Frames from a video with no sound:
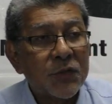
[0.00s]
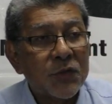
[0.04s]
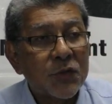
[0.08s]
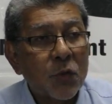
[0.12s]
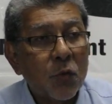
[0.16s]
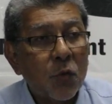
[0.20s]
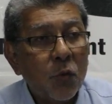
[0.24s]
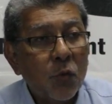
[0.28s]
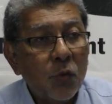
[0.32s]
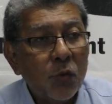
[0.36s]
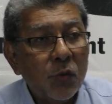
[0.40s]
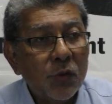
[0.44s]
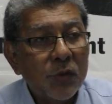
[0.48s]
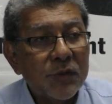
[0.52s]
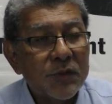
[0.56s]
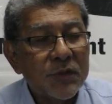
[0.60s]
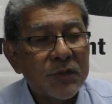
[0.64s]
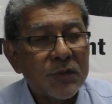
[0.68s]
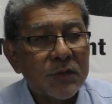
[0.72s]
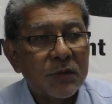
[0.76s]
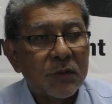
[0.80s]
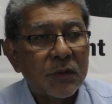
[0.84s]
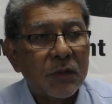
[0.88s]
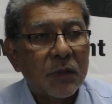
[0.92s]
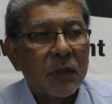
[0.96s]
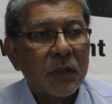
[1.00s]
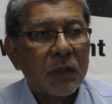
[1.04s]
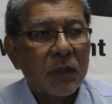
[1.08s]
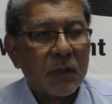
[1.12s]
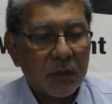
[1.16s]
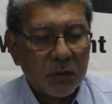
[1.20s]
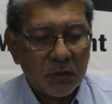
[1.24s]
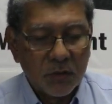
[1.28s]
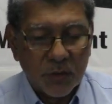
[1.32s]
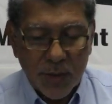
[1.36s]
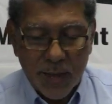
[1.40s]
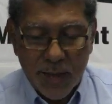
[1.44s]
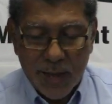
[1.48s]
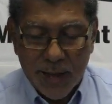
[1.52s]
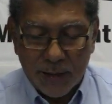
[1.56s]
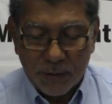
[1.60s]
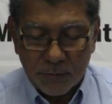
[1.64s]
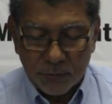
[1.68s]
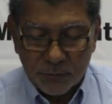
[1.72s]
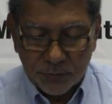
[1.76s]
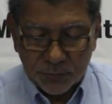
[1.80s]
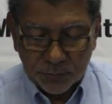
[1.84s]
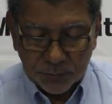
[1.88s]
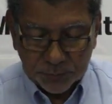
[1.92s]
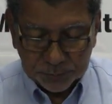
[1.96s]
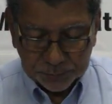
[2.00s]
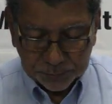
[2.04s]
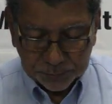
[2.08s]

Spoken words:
schools to have